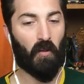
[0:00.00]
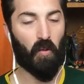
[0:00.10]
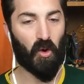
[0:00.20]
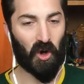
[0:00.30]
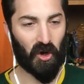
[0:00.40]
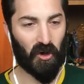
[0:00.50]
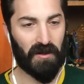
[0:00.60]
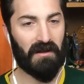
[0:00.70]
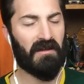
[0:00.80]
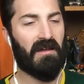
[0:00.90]

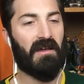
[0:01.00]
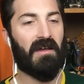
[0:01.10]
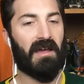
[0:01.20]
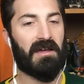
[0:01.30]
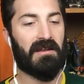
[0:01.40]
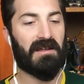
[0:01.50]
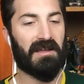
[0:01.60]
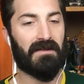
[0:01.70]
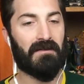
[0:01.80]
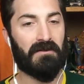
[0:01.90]
world, and
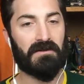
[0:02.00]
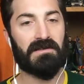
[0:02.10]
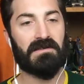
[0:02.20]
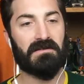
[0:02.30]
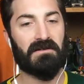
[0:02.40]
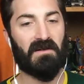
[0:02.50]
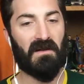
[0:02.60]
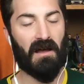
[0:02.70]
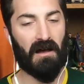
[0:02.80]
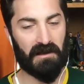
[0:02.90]
it looks
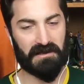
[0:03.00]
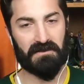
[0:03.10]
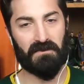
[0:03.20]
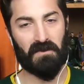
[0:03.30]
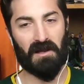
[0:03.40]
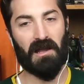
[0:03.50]
awesome.